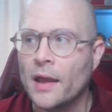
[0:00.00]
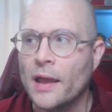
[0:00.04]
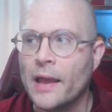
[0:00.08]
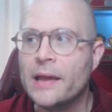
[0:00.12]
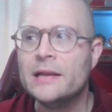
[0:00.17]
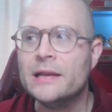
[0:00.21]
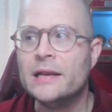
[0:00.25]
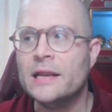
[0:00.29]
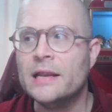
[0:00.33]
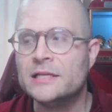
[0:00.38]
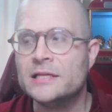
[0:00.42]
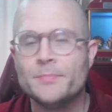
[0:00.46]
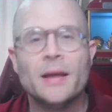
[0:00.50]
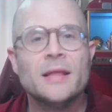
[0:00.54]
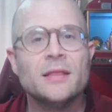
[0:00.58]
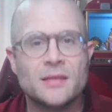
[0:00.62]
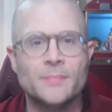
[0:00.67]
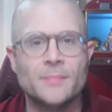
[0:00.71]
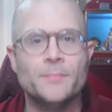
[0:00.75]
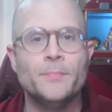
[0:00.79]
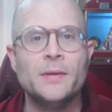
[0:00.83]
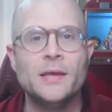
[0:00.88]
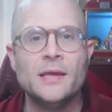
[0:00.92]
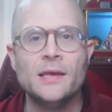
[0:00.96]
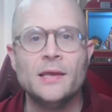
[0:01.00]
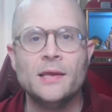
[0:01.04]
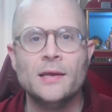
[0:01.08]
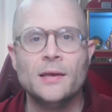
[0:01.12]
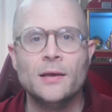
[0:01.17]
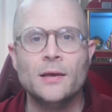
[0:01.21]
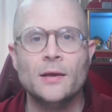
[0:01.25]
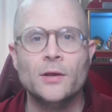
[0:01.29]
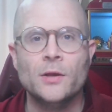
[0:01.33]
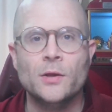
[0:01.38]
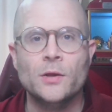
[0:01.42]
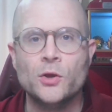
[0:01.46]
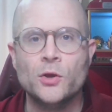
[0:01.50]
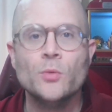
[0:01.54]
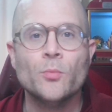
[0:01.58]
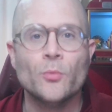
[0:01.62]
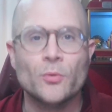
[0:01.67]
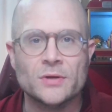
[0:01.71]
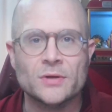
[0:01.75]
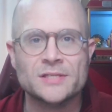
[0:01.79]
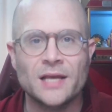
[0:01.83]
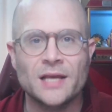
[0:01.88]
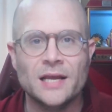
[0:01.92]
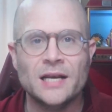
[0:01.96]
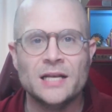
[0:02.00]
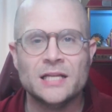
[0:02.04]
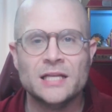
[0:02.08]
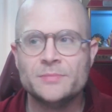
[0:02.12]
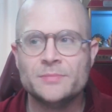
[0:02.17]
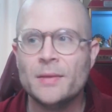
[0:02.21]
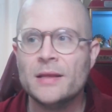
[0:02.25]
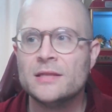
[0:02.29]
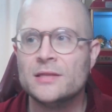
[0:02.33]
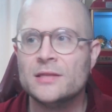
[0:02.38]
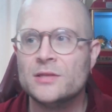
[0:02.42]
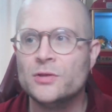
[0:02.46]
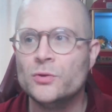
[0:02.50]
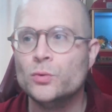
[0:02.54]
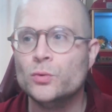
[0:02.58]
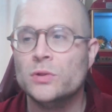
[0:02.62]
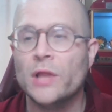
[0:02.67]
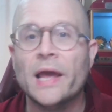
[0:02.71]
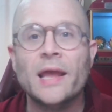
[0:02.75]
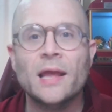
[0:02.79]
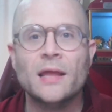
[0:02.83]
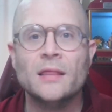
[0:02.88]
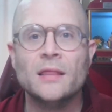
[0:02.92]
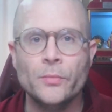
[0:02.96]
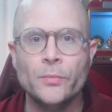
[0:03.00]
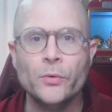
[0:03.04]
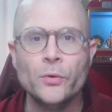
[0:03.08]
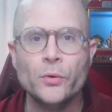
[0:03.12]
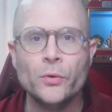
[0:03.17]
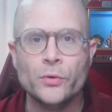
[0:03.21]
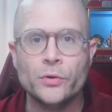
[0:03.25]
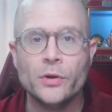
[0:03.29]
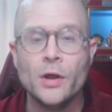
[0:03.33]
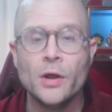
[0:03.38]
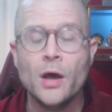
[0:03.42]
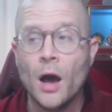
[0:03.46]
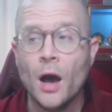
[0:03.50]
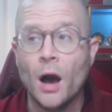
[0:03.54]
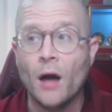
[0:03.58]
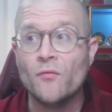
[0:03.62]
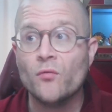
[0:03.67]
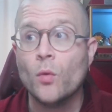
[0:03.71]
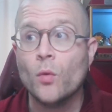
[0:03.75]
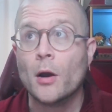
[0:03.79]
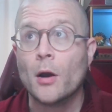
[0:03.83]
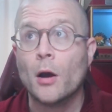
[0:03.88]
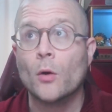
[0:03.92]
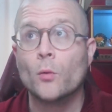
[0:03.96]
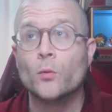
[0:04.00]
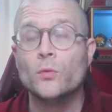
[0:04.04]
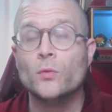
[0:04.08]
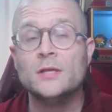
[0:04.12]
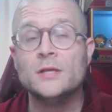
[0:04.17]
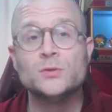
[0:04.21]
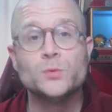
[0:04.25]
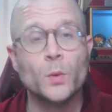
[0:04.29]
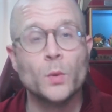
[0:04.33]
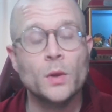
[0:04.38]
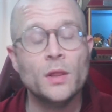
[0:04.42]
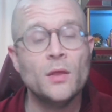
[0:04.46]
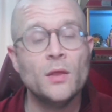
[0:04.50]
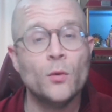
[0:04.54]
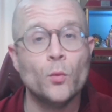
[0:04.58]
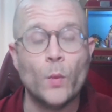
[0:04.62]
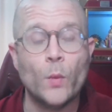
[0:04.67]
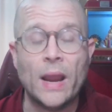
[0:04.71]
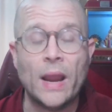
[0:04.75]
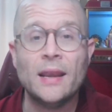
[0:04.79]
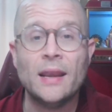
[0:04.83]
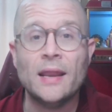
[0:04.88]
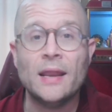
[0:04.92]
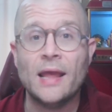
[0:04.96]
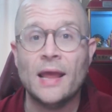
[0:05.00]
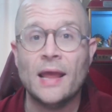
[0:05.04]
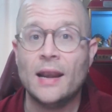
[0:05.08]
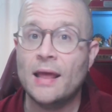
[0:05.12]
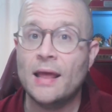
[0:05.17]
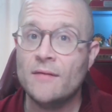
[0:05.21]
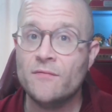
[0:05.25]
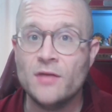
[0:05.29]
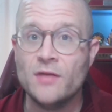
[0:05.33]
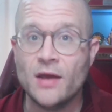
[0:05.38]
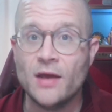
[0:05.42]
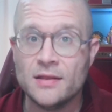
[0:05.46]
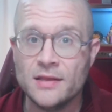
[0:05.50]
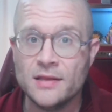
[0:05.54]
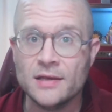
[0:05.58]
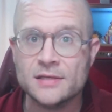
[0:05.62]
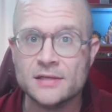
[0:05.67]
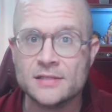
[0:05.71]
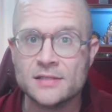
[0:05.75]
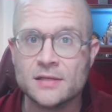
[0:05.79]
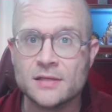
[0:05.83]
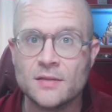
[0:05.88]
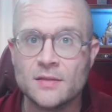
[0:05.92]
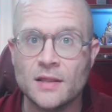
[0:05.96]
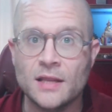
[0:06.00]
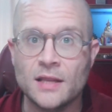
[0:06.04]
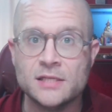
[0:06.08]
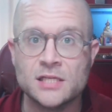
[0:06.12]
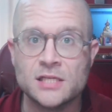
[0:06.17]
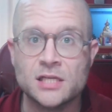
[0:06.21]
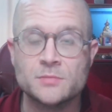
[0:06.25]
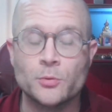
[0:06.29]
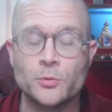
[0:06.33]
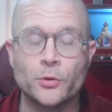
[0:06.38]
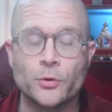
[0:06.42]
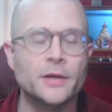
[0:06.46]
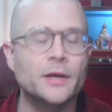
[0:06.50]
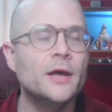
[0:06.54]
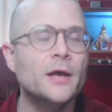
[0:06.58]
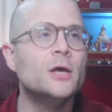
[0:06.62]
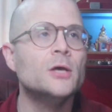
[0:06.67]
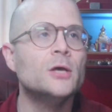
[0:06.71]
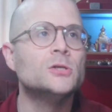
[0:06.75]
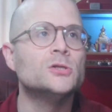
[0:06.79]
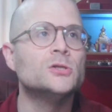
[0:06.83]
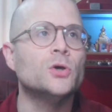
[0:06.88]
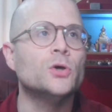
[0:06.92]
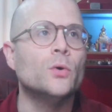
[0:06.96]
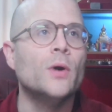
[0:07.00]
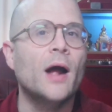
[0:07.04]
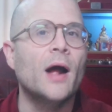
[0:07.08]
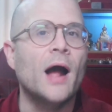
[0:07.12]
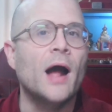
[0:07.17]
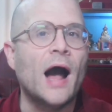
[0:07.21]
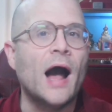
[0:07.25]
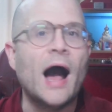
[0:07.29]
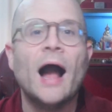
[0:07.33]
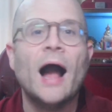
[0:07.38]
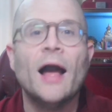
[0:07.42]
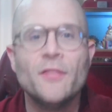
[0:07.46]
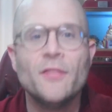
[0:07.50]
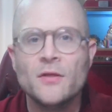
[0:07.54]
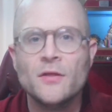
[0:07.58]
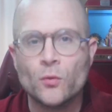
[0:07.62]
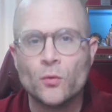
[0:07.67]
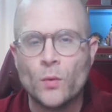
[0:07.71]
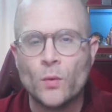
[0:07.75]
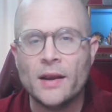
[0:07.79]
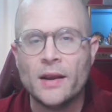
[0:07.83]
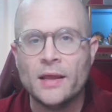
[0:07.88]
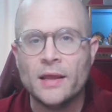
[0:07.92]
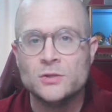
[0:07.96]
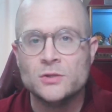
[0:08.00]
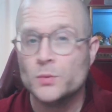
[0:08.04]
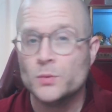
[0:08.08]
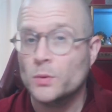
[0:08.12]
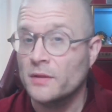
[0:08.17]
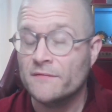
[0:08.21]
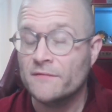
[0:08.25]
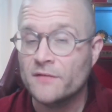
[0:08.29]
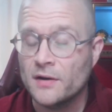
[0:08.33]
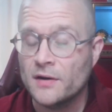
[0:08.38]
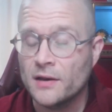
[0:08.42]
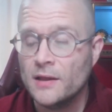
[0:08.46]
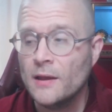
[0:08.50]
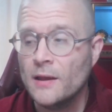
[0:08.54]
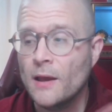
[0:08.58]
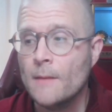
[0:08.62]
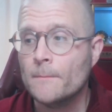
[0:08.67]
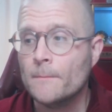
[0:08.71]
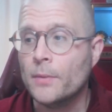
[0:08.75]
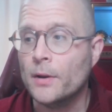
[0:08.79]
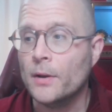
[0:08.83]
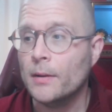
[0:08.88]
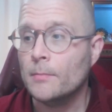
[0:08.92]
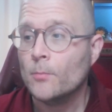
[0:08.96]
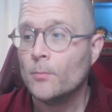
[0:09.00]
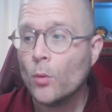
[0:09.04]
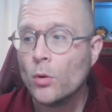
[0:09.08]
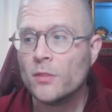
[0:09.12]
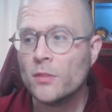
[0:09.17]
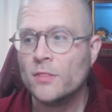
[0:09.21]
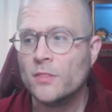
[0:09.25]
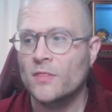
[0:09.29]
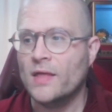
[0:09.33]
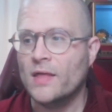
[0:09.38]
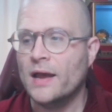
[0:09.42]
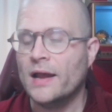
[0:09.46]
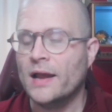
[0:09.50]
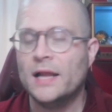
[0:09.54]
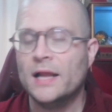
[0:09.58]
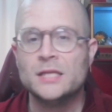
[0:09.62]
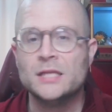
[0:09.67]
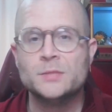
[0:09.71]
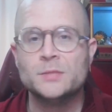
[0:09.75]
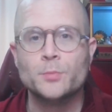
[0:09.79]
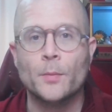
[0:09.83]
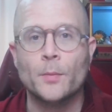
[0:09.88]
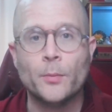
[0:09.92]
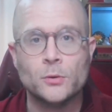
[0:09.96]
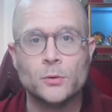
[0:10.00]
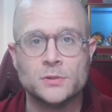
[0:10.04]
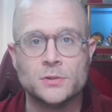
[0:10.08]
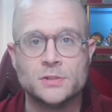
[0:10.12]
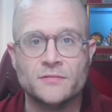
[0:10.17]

It is meant to be humorous, and it's meant to lighten the mood of what are these really weighty and heavy ideas that he's exploring. So I think the writing is really funny, but more than that, it's propulsive.